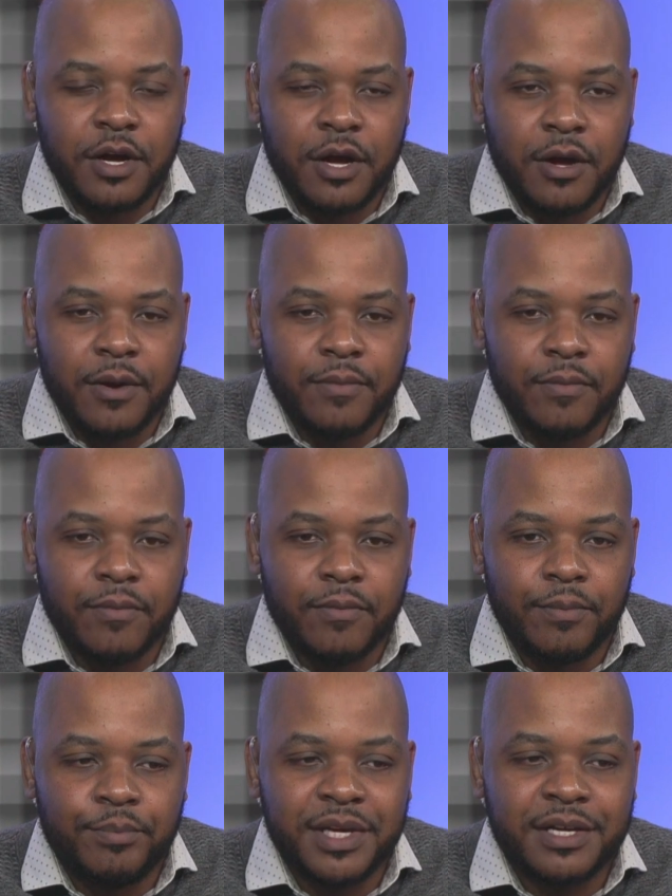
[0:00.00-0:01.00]
um
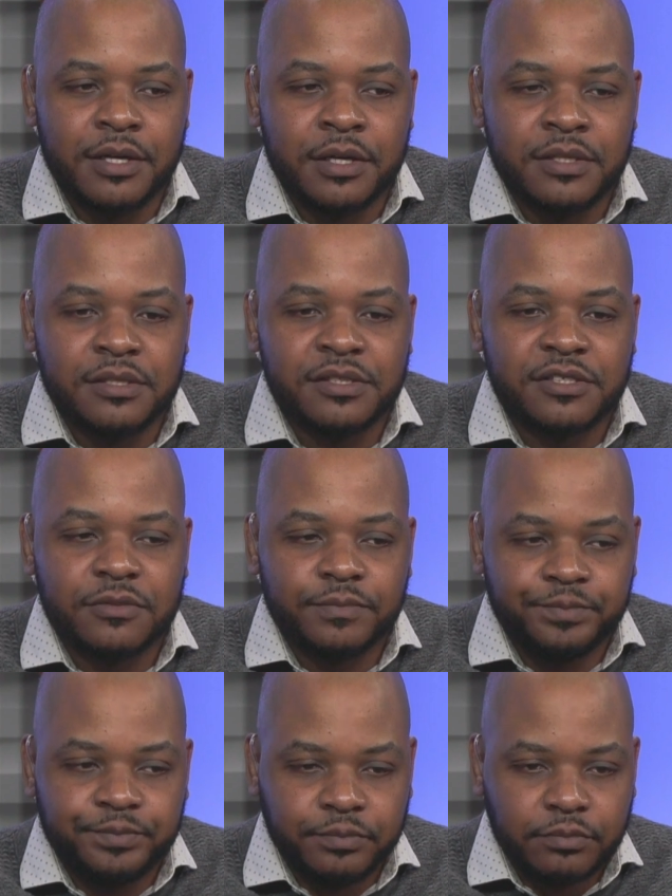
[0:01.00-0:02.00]
because
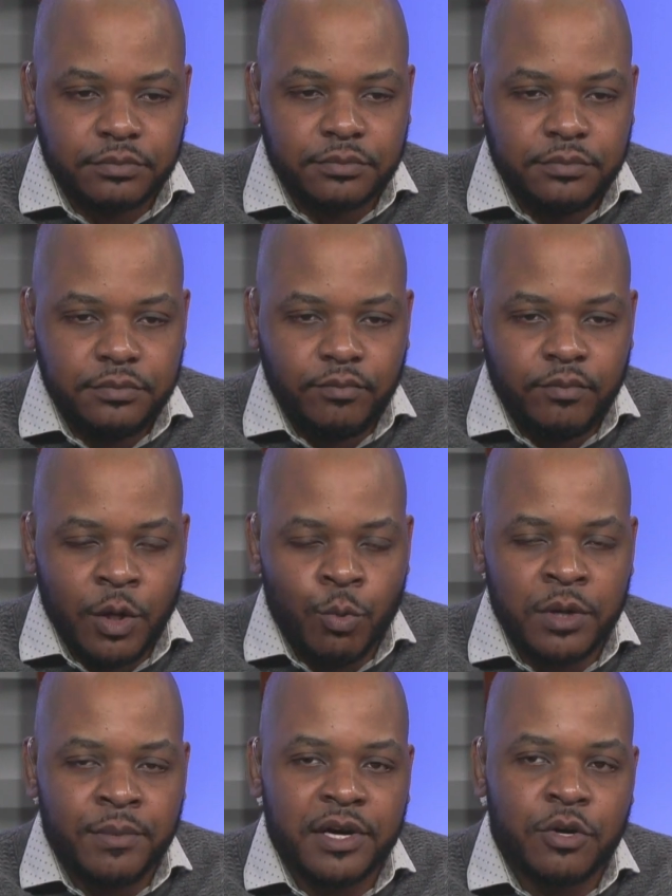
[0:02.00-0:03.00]

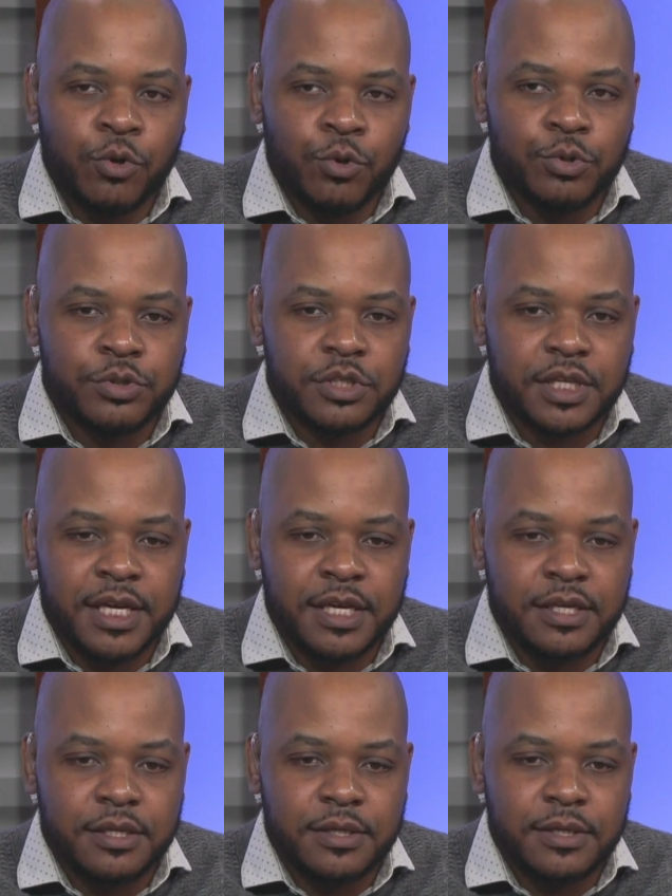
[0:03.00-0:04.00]
one of my goals
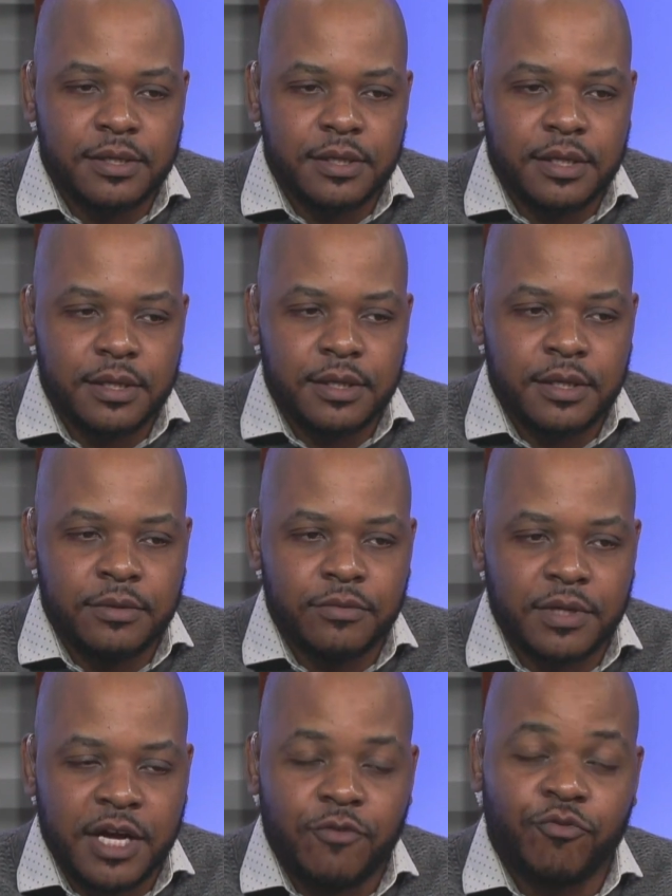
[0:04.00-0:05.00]
in in
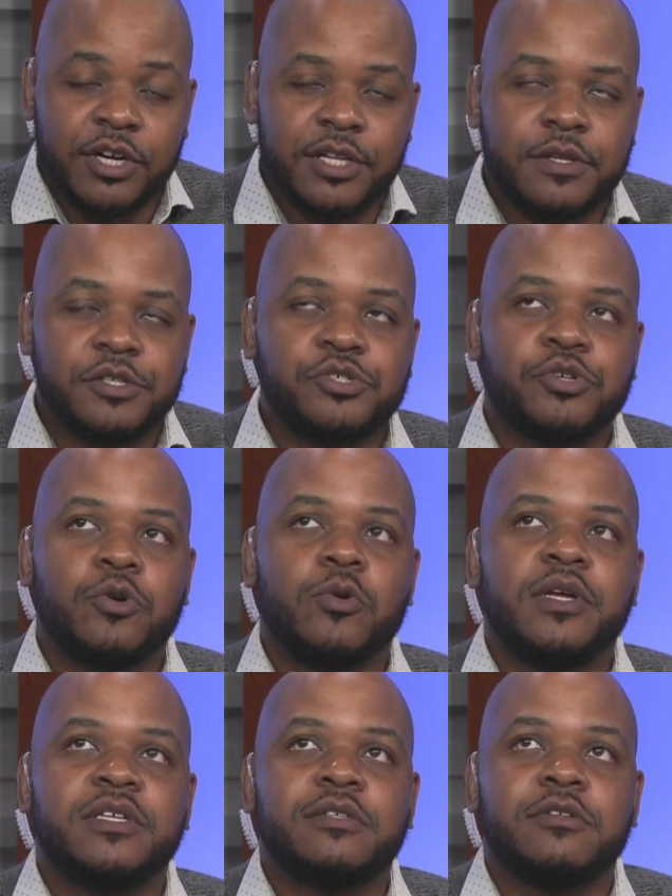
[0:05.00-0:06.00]
kind of running this show
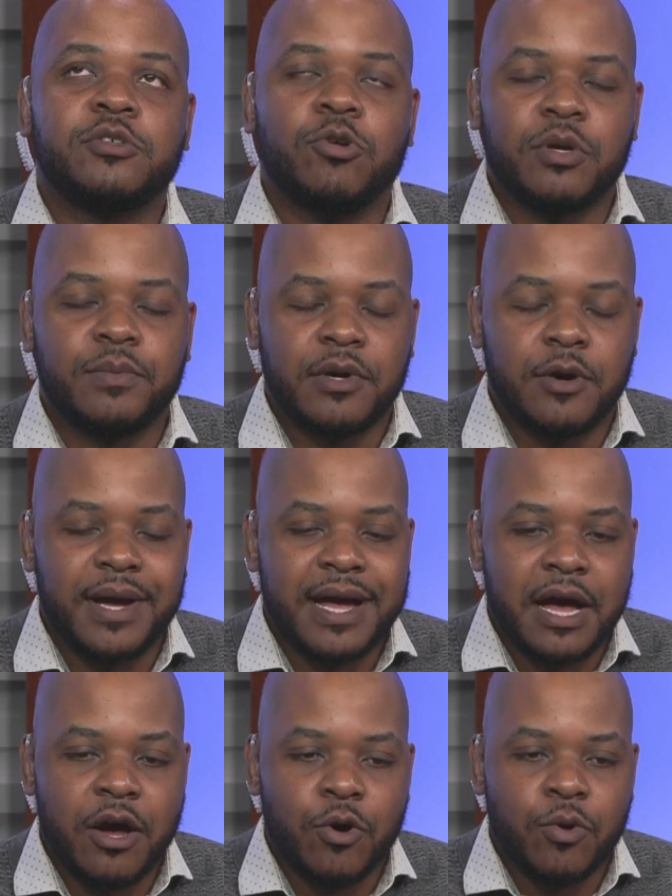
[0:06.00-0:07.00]
is to talk about
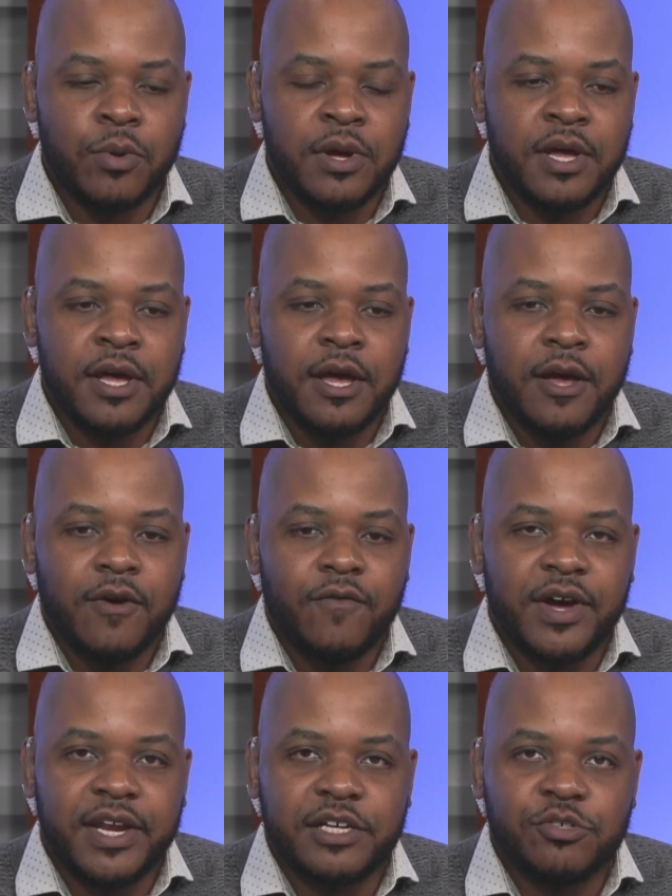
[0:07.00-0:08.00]
how
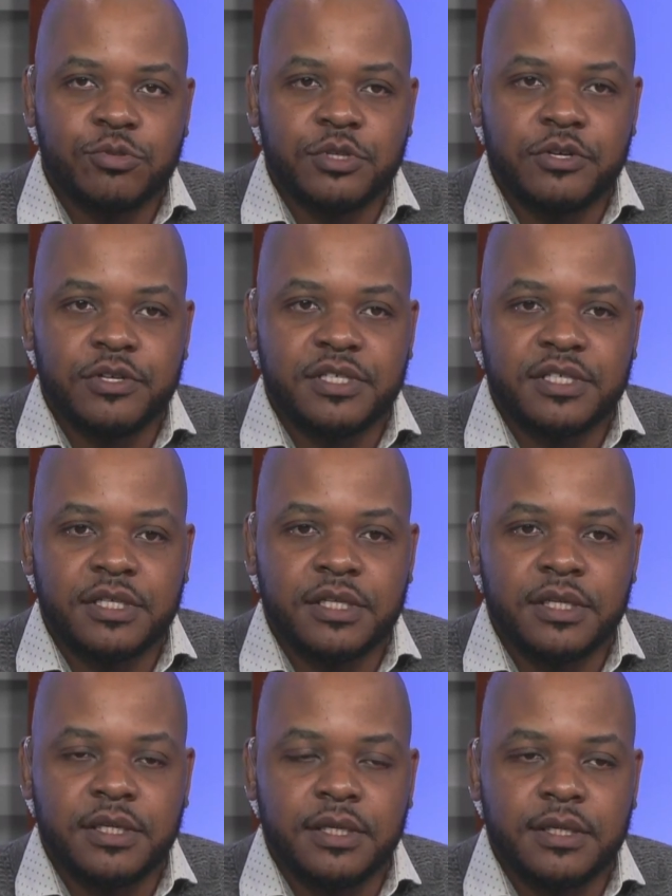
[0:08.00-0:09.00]
financial
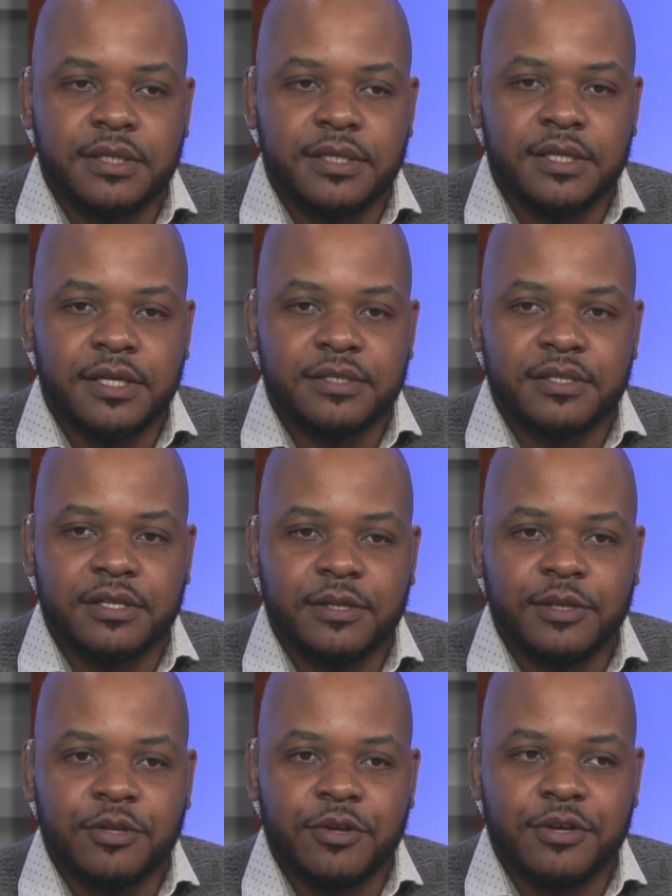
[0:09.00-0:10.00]
literacy doesn't
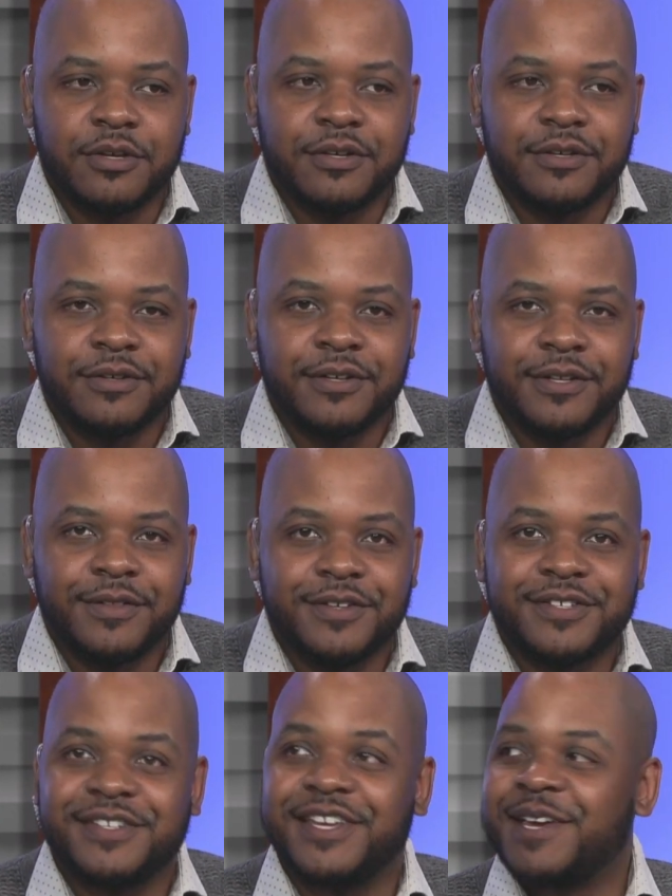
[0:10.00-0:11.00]
look the
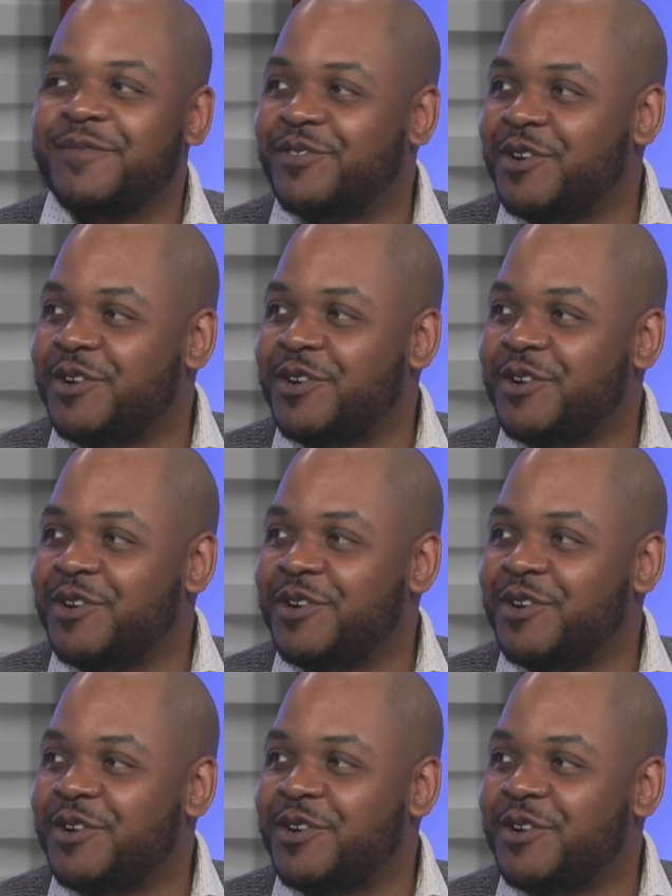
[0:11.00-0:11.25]
same for